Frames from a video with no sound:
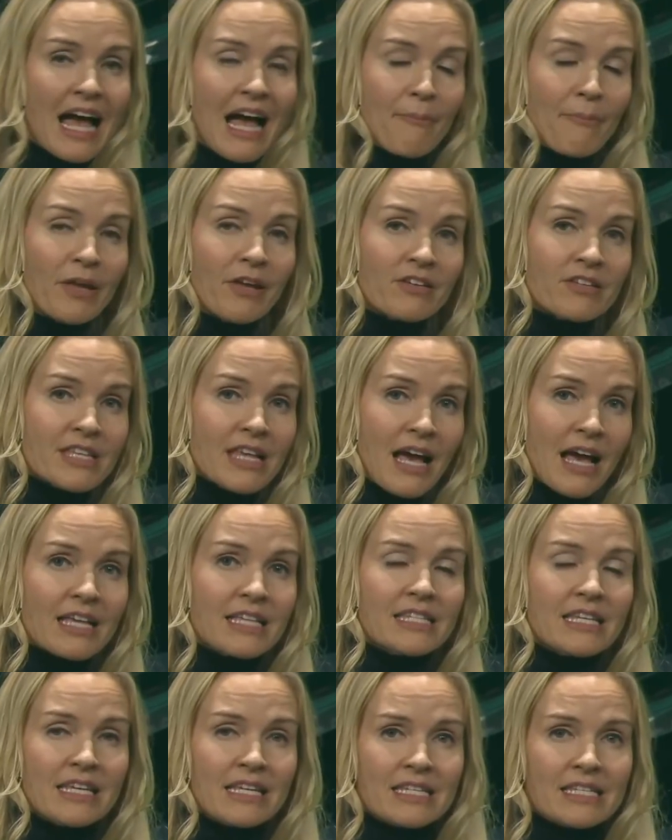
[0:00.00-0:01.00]
Because
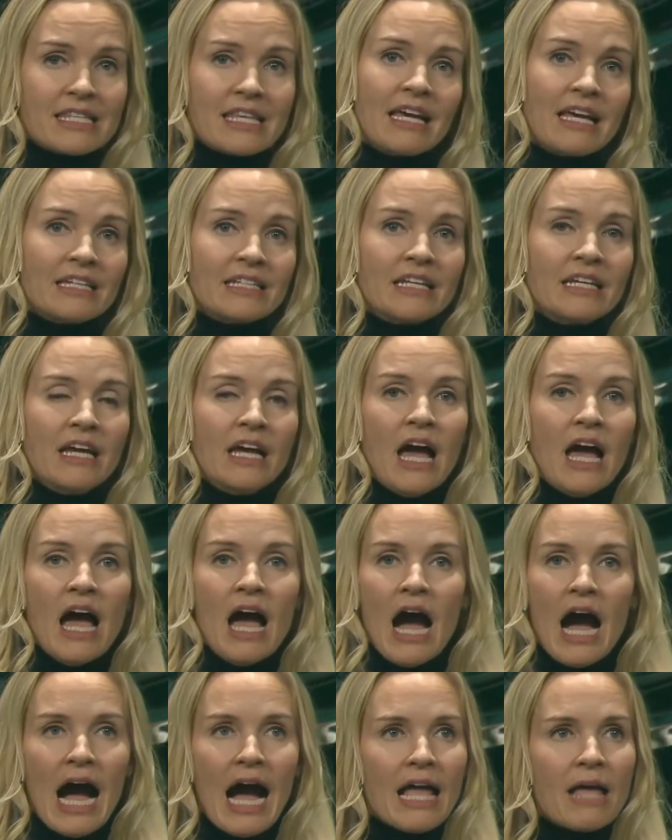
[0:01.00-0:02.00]
as he said,
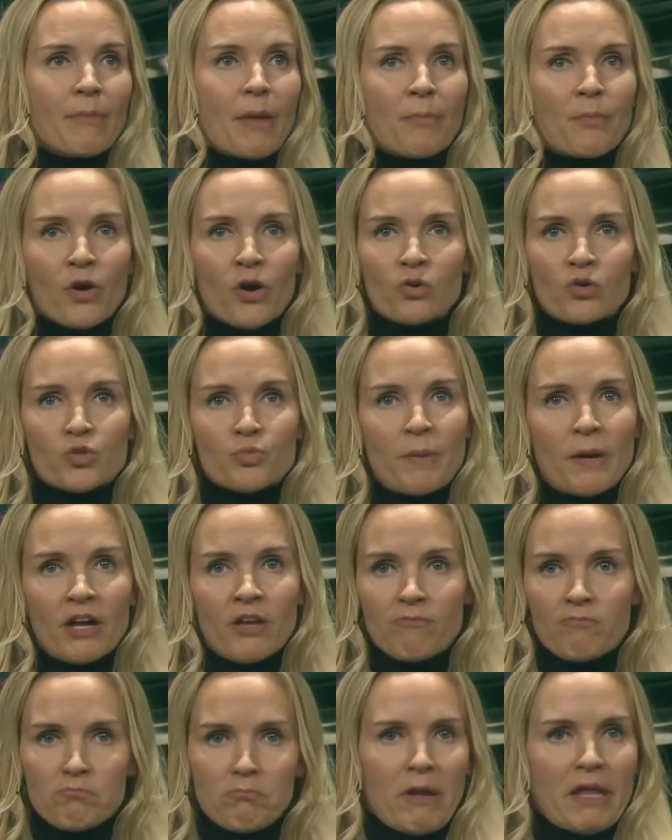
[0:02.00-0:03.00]
I am approached by,
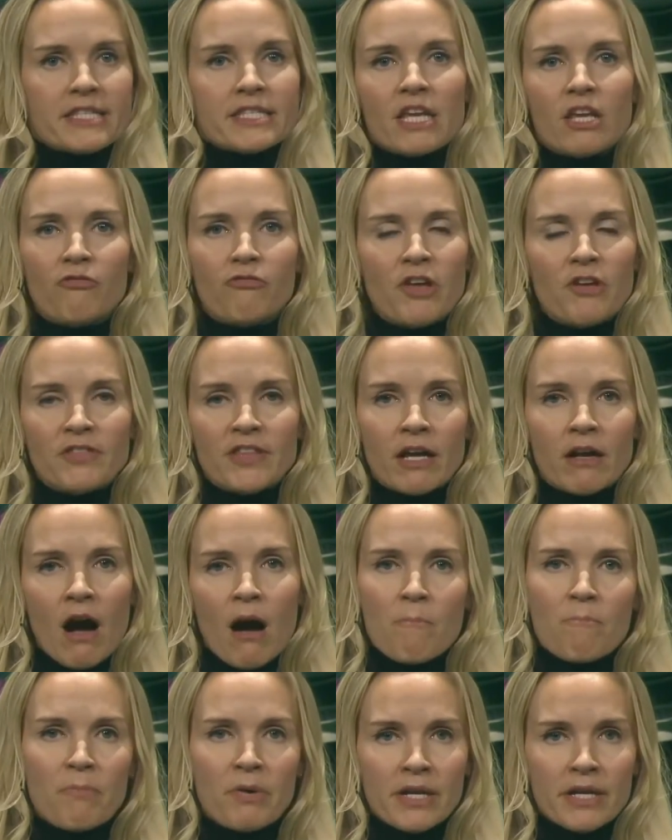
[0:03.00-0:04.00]
let's say, 50
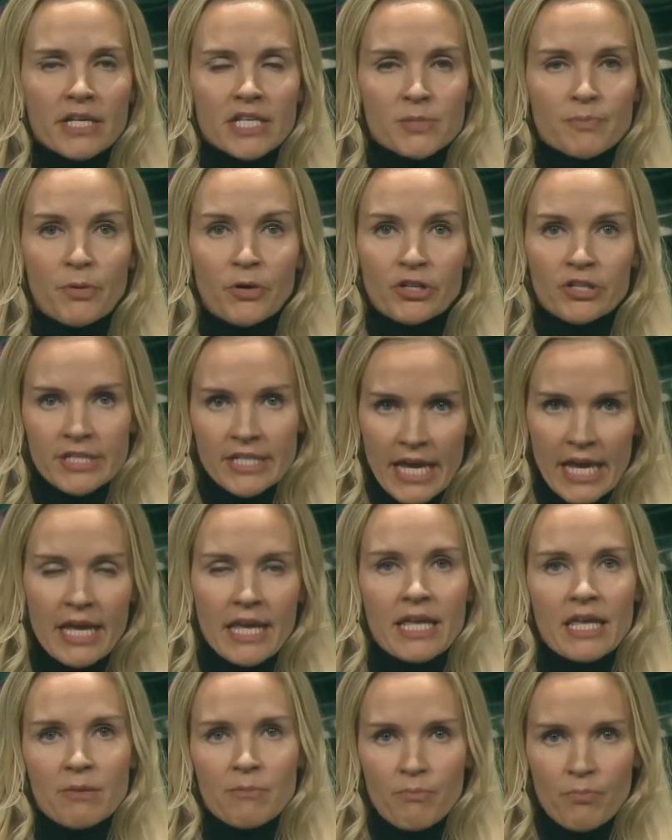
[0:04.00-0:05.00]
companies per
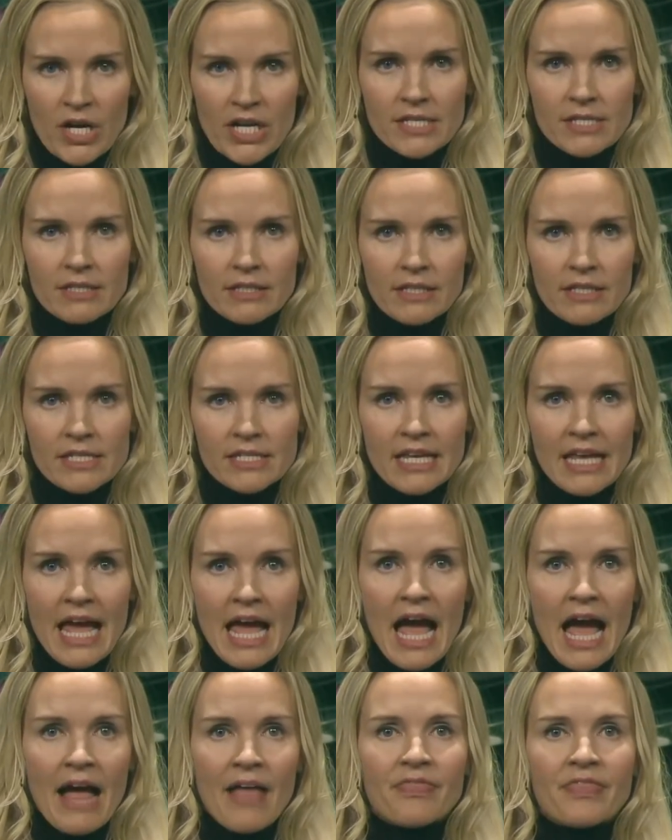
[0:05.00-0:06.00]
day in Brussels,
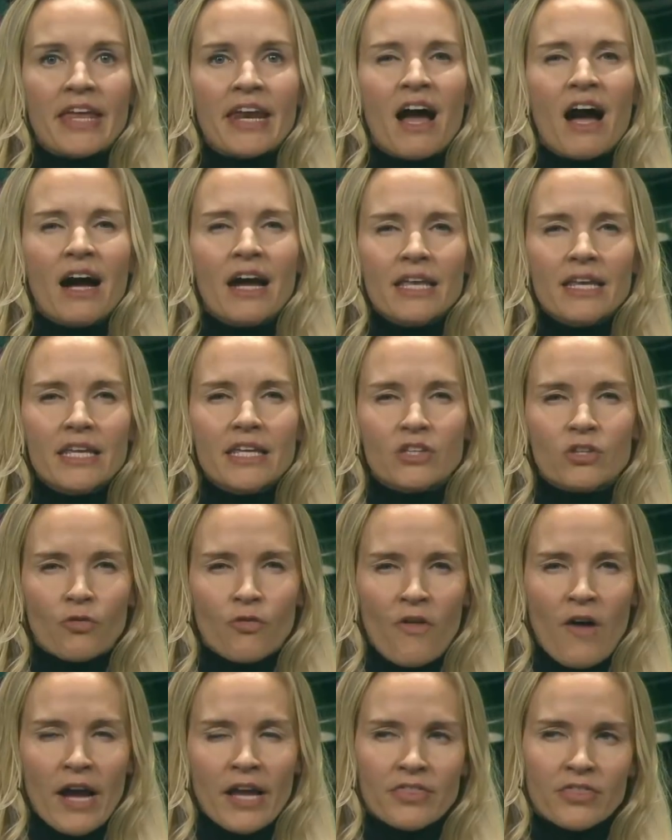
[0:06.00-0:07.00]
and then I need to
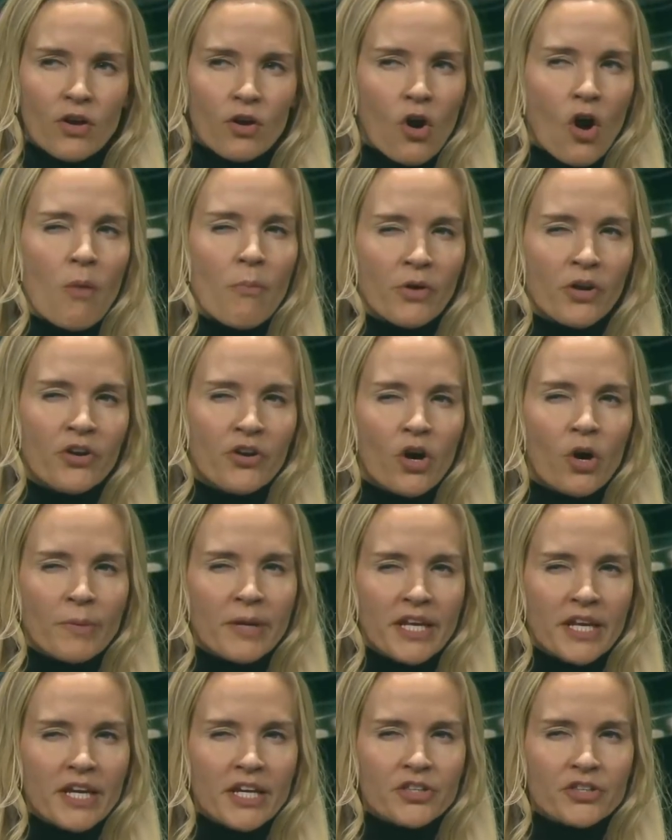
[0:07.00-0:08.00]
find the common
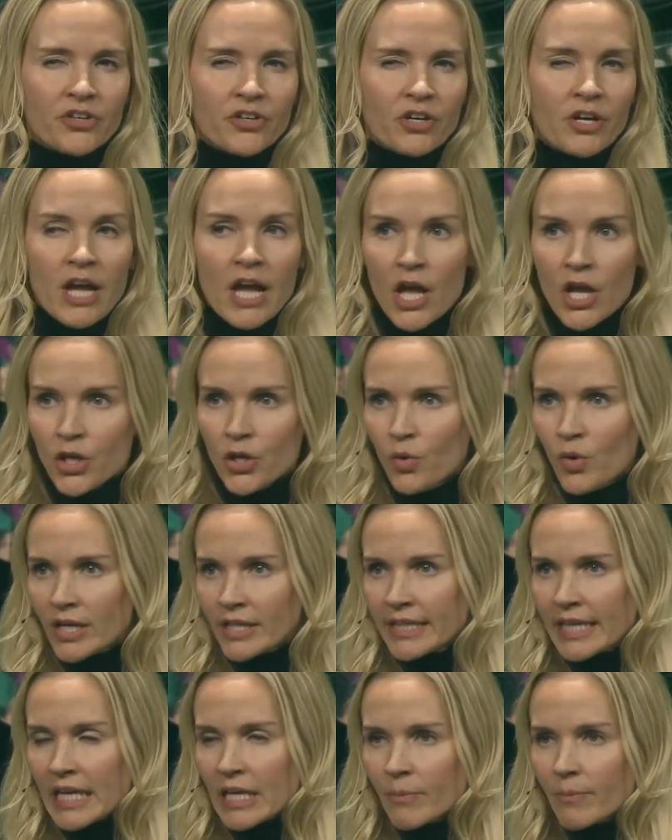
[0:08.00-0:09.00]
denominator. You are
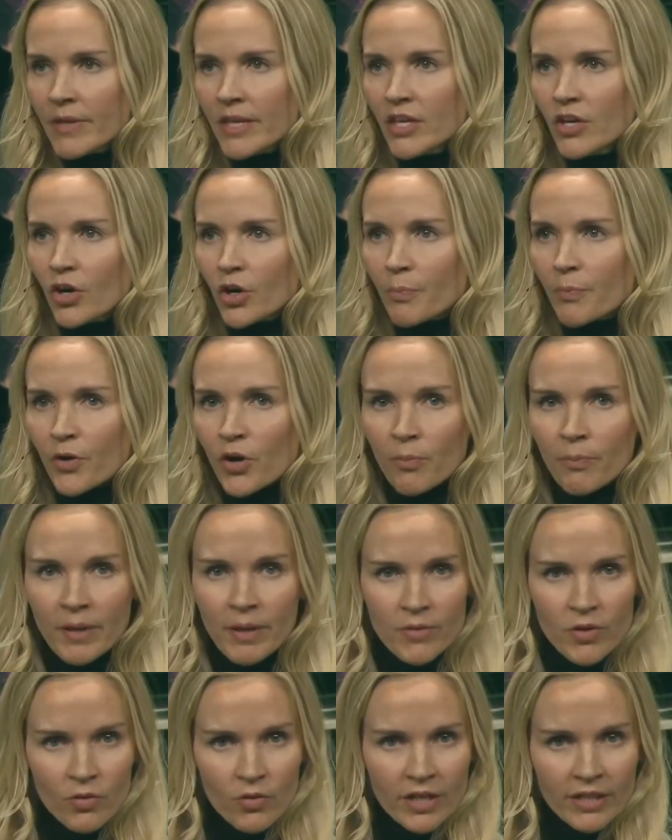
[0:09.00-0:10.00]
telling me your problem,
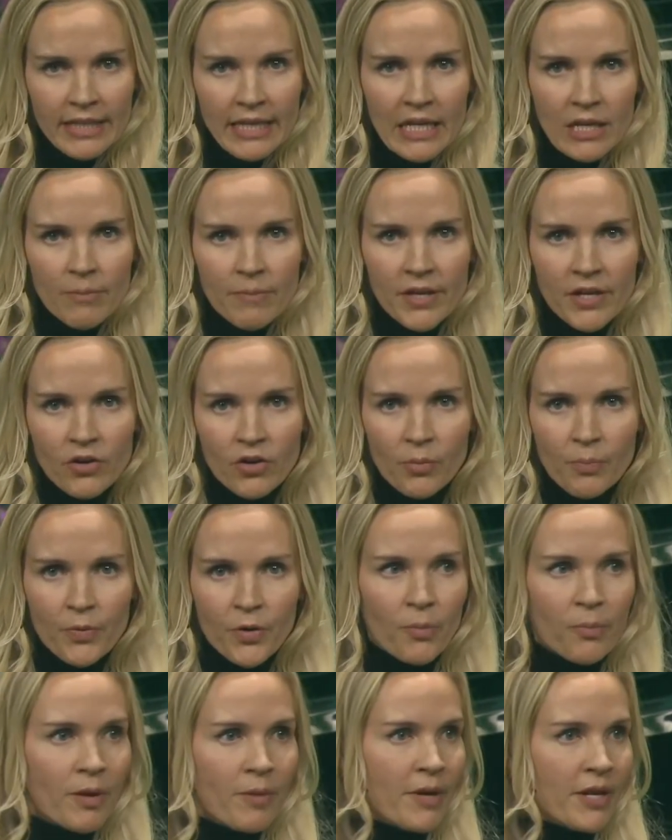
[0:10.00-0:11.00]
you are telling me your
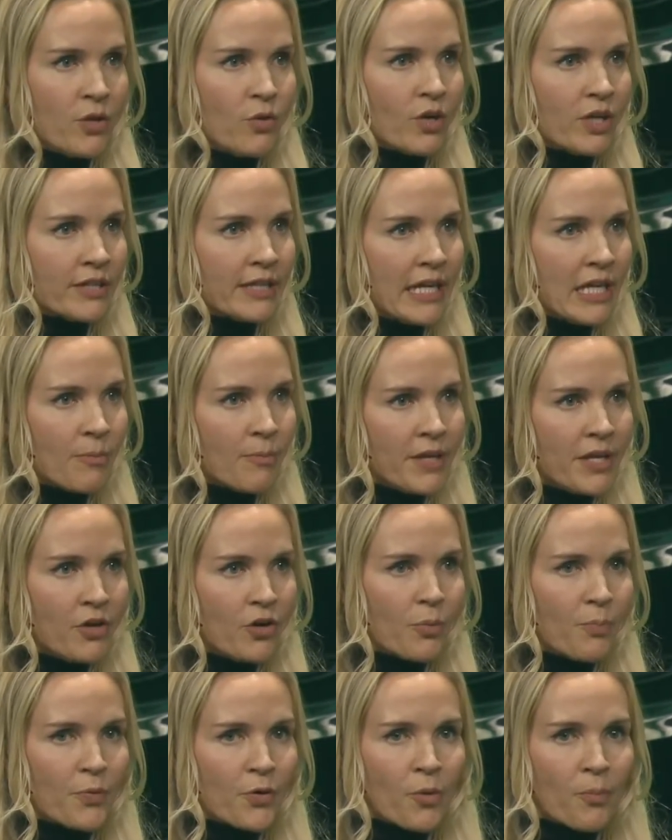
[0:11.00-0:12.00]
problem, and you are telling me
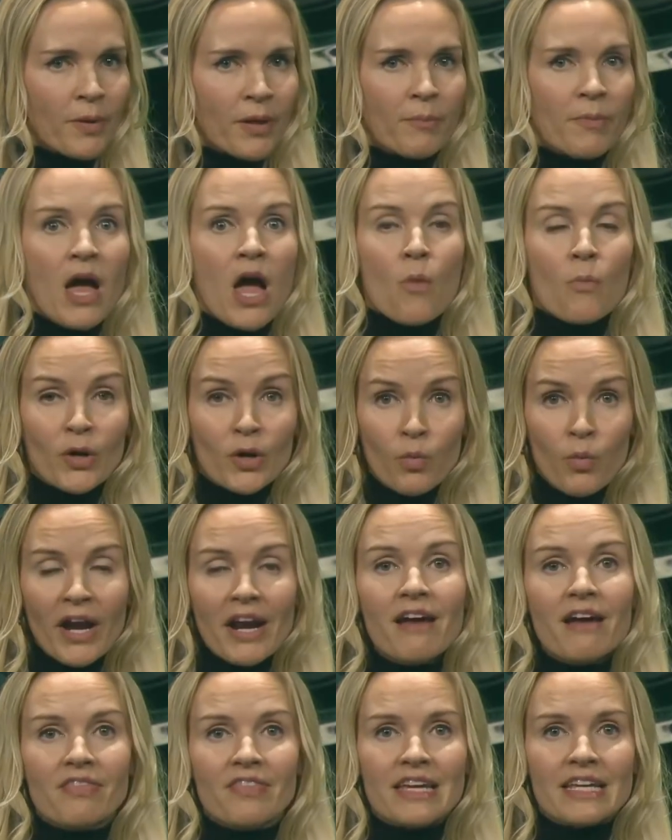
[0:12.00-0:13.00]
your problem. But what
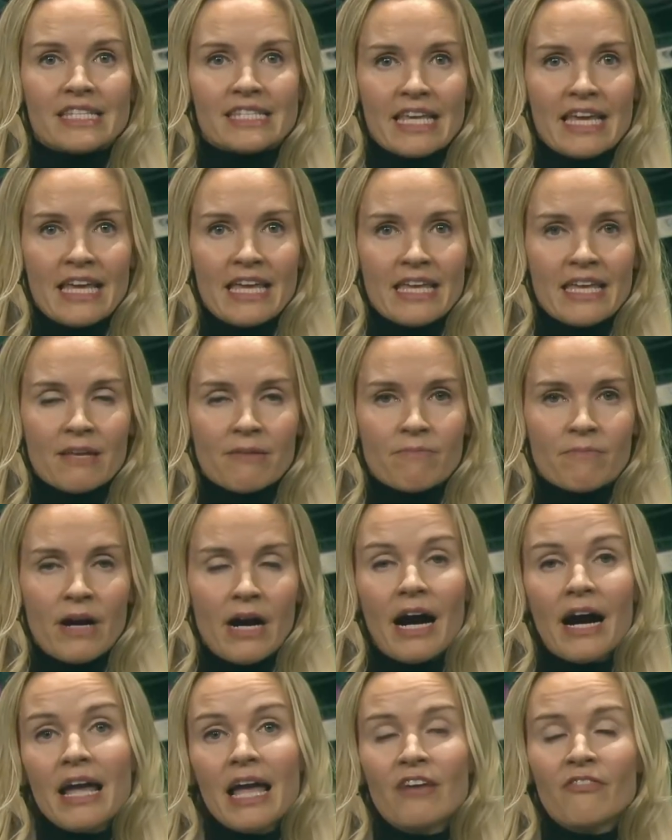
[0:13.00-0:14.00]
are they saying?
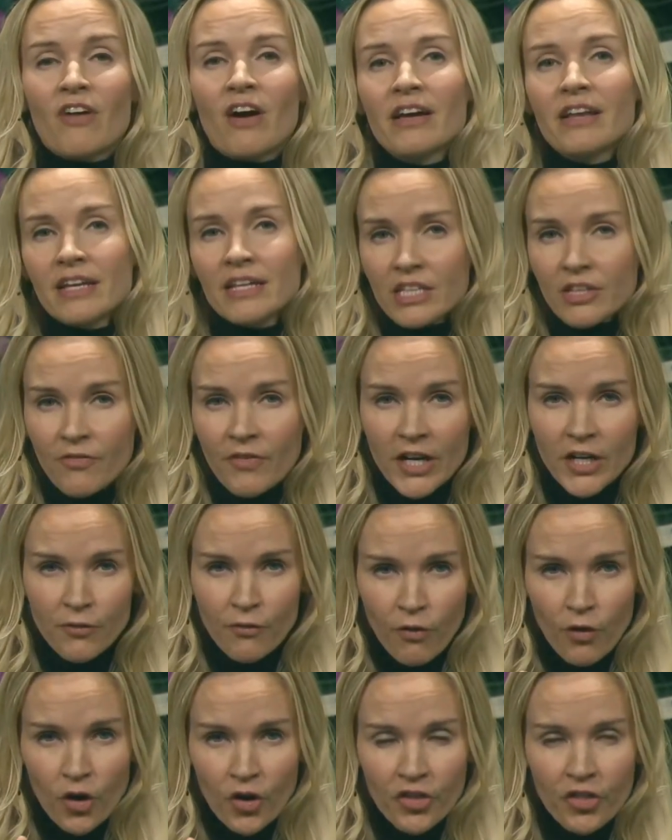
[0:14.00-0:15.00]
I have identified
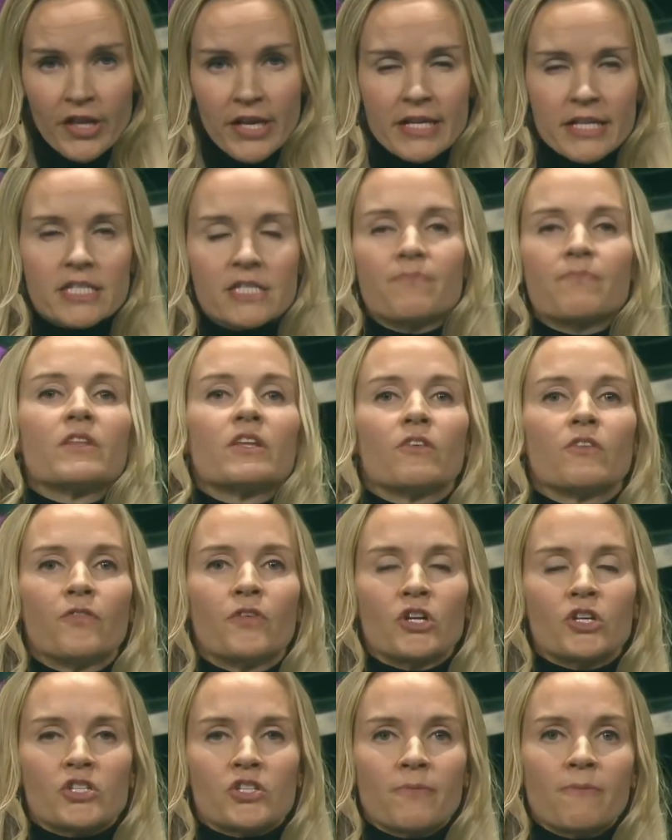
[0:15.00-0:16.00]
4 things.
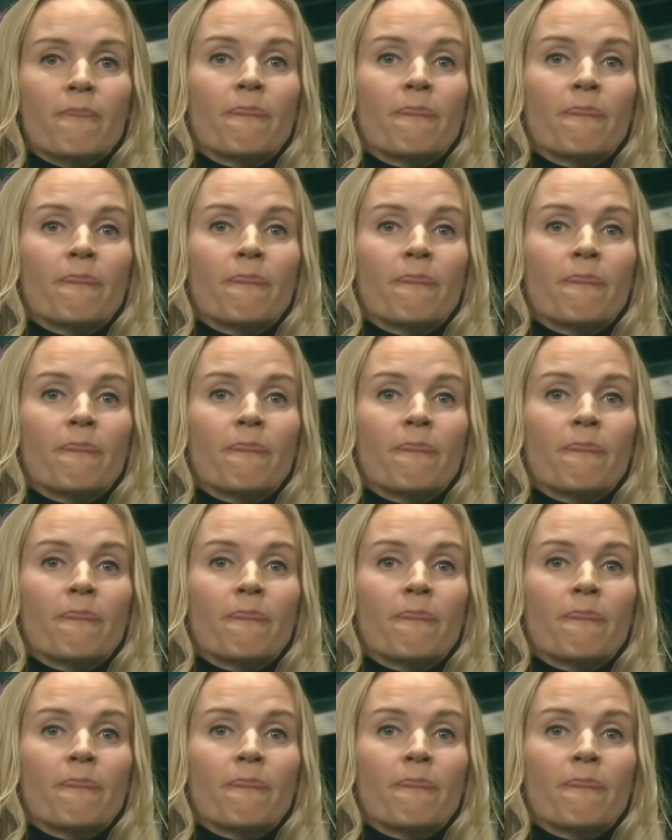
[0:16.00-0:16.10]
First,